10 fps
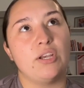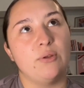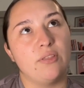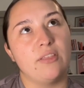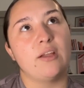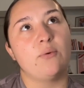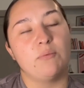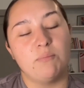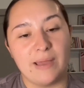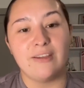you think
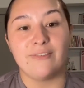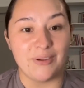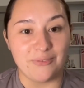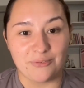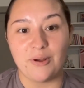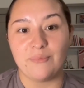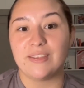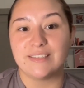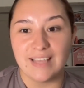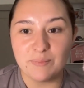would benefit from
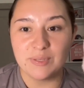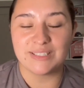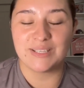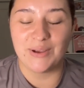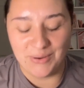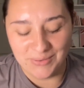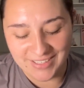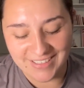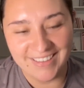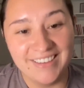this episode.